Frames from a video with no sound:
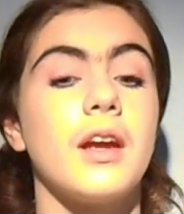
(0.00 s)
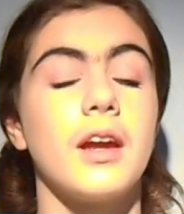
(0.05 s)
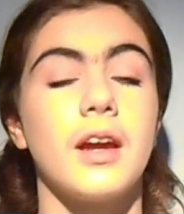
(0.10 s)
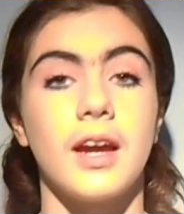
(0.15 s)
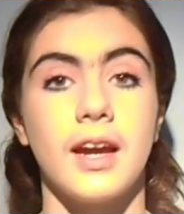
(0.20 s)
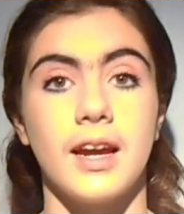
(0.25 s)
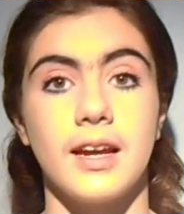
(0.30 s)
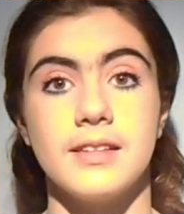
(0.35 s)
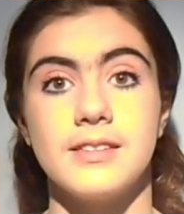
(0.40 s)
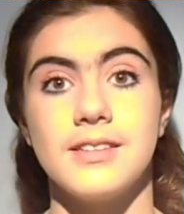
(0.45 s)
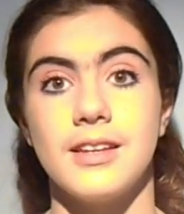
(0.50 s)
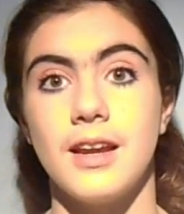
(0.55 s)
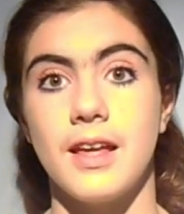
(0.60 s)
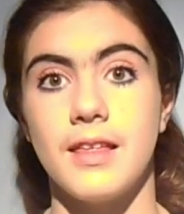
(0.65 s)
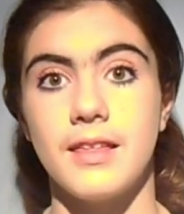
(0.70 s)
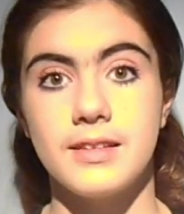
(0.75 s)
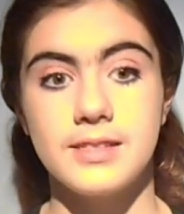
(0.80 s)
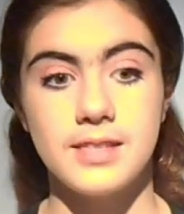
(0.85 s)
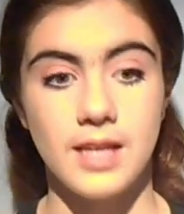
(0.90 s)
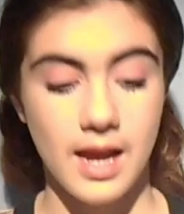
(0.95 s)
Okay, so now
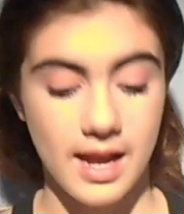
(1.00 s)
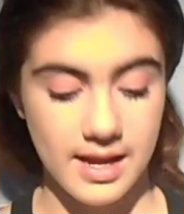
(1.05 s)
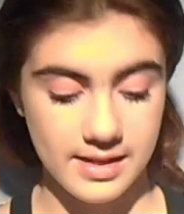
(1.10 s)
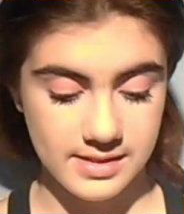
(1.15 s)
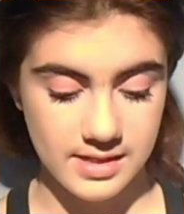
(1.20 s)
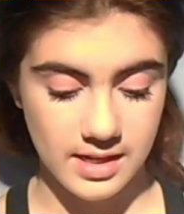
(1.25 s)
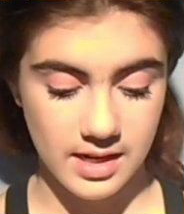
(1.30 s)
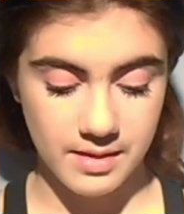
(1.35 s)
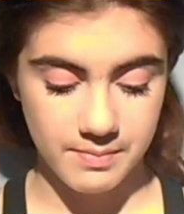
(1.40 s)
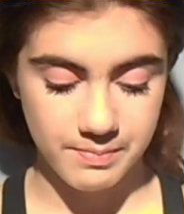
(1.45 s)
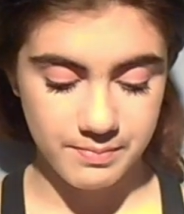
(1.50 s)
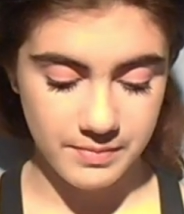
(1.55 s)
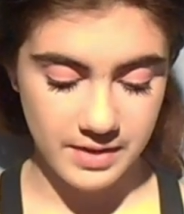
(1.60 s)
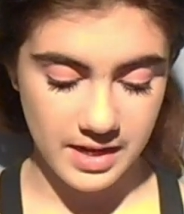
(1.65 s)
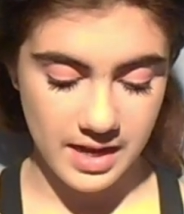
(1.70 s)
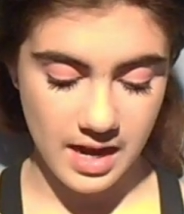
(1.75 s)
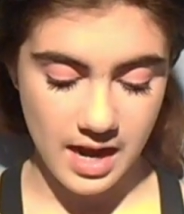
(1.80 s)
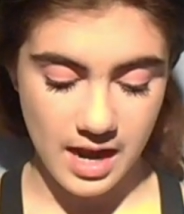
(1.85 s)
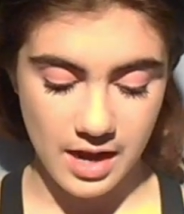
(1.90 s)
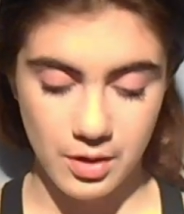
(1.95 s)
that's the eyes done.
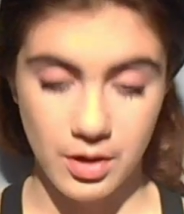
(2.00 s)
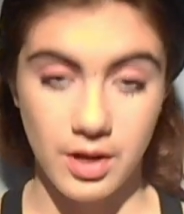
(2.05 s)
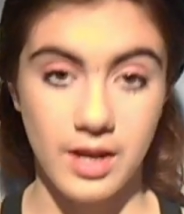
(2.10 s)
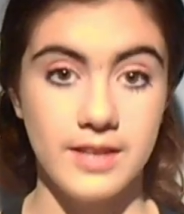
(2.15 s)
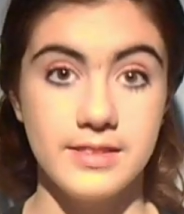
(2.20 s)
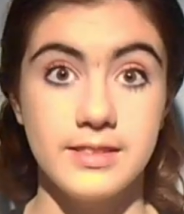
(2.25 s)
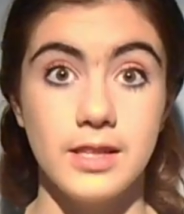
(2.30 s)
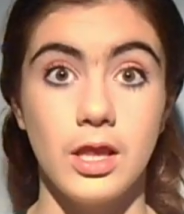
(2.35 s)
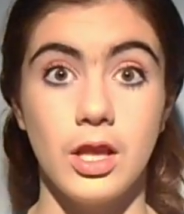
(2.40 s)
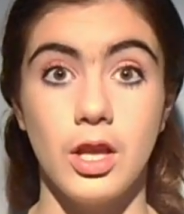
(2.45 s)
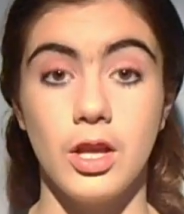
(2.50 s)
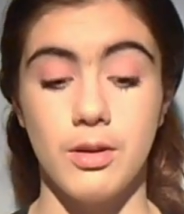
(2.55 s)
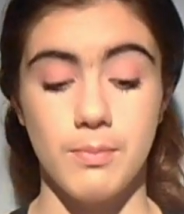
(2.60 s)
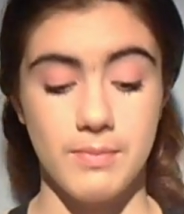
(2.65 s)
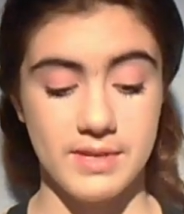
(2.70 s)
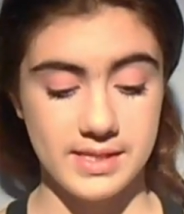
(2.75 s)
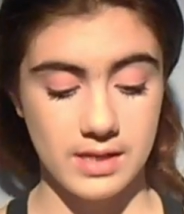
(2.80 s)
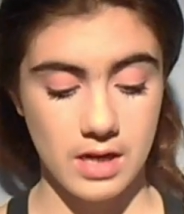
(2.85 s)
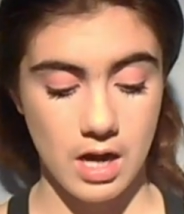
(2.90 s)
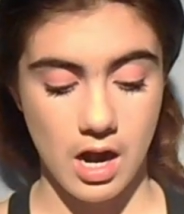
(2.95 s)
Yeah, I know, it's a lot of
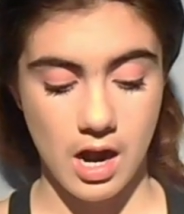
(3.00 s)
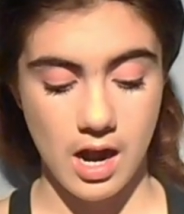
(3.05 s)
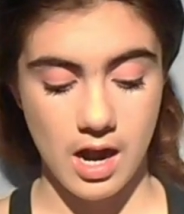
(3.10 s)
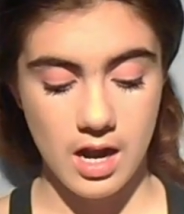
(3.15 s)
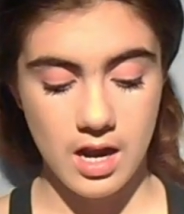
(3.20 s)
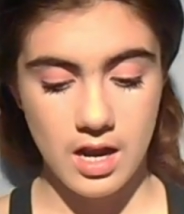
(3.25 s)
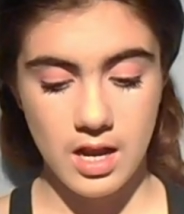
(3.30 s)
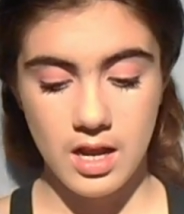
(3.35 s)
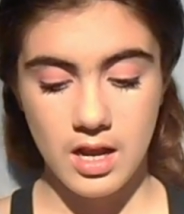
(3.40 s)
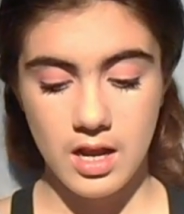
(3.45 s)
mascara.